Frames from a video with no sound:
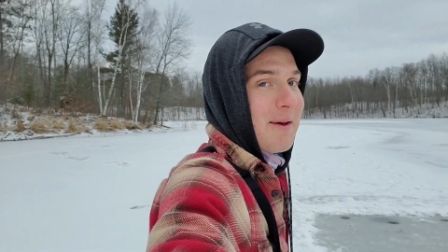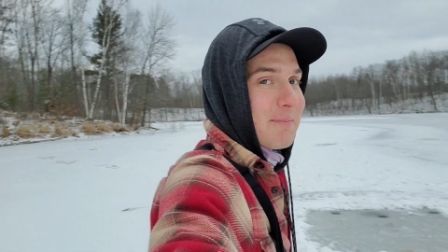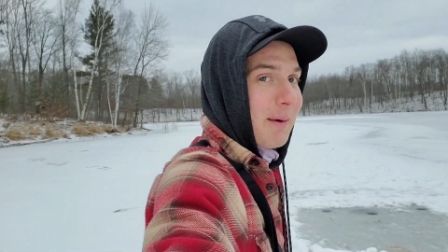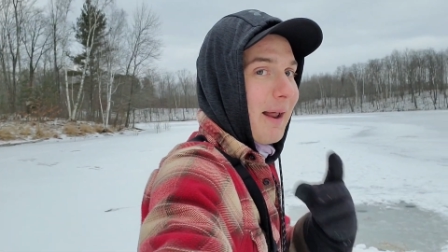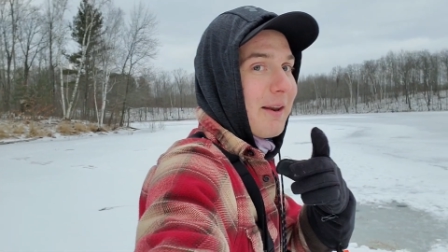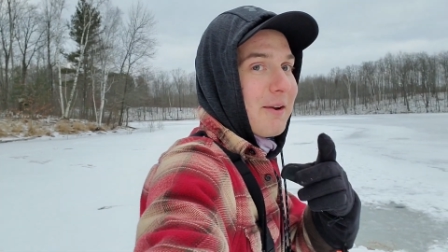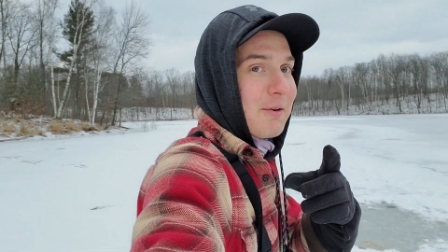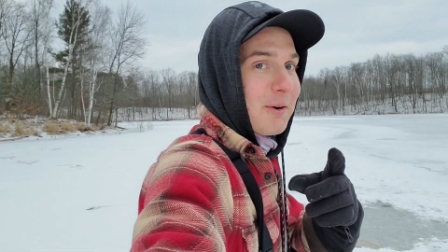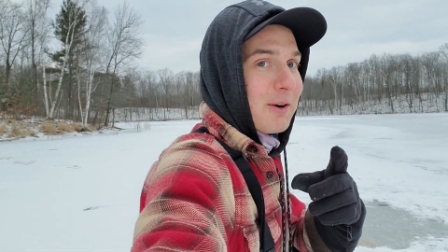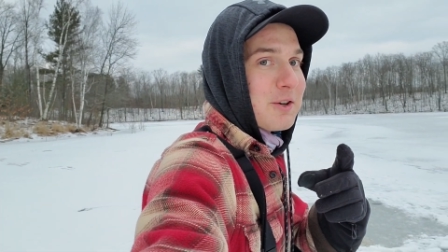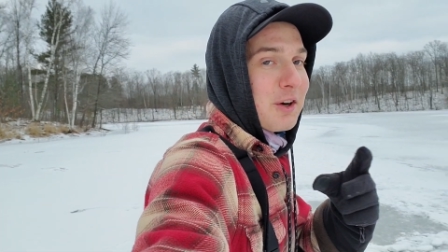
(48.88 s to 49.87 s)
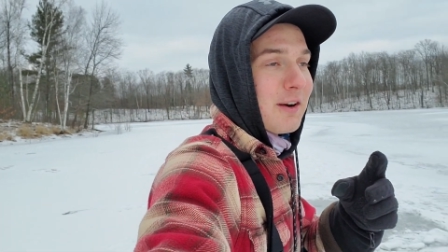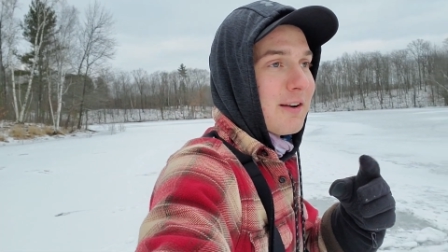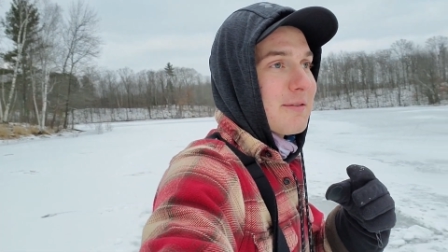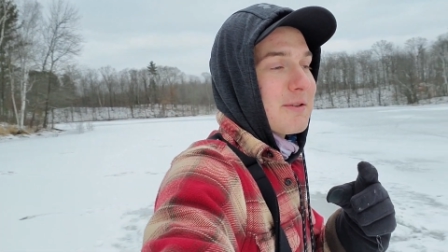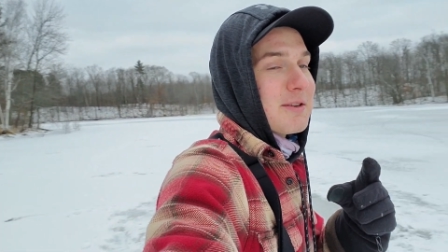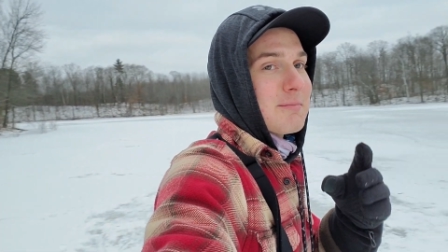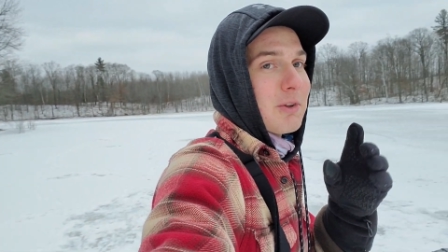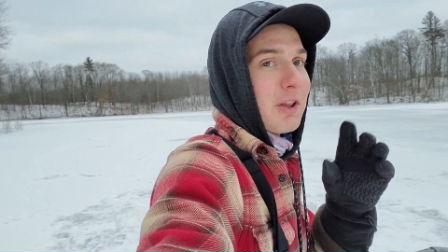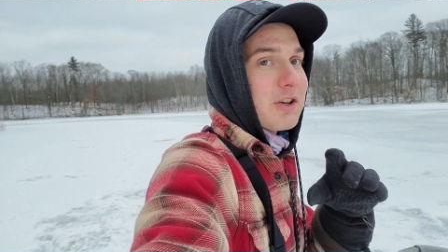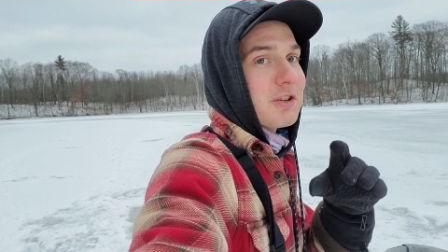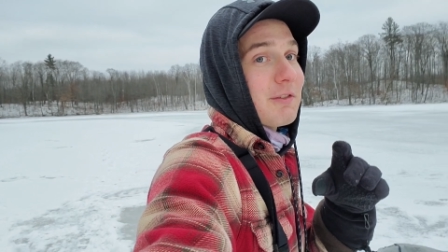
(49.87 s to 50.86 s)
But we're gonna turn into some
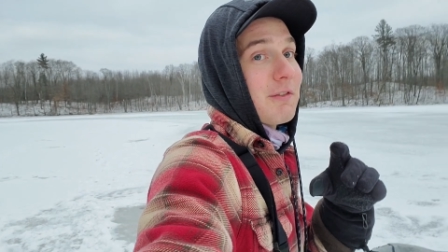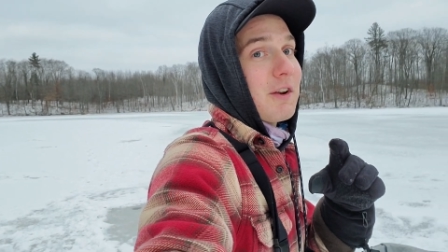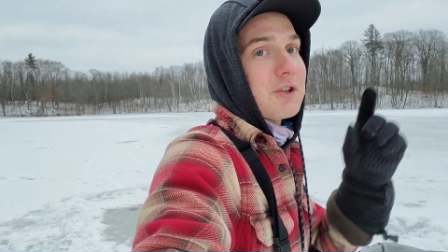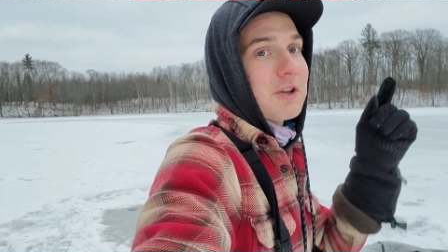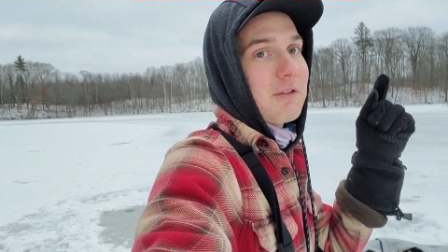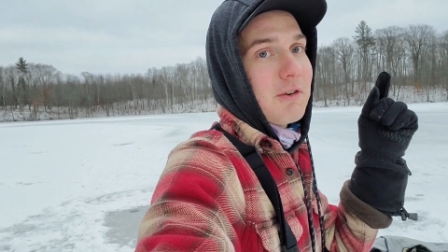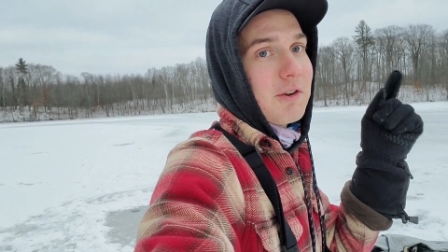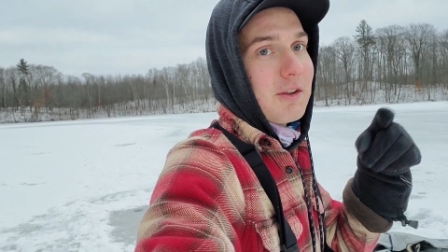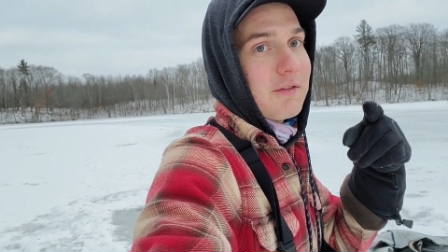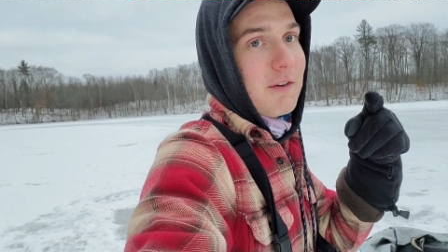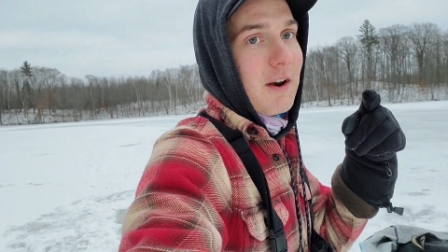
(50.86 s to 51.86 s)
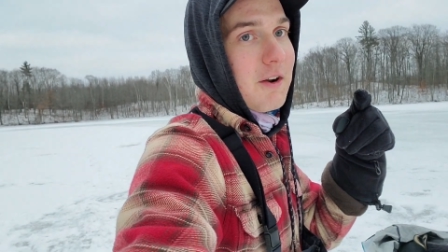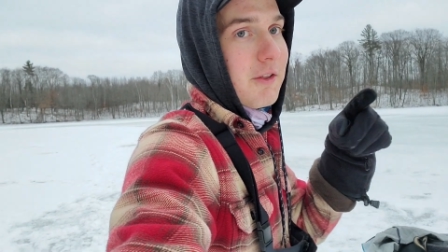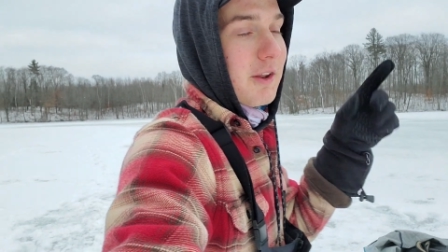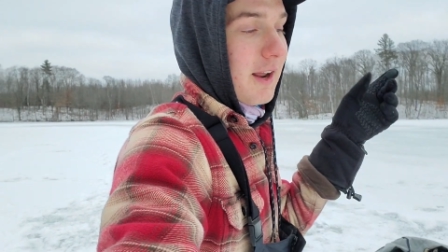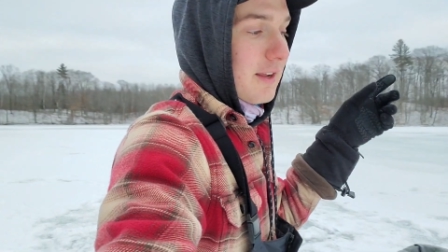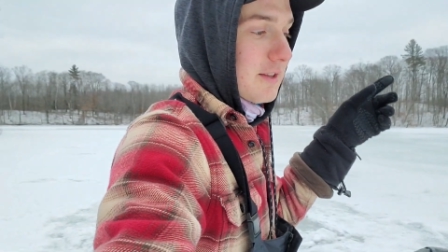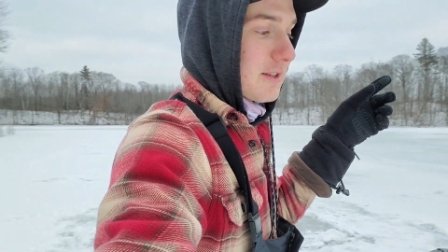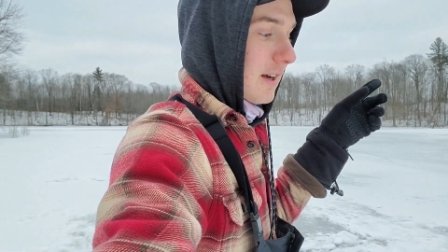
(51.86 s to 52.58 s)
delicious fish either in this video or the next.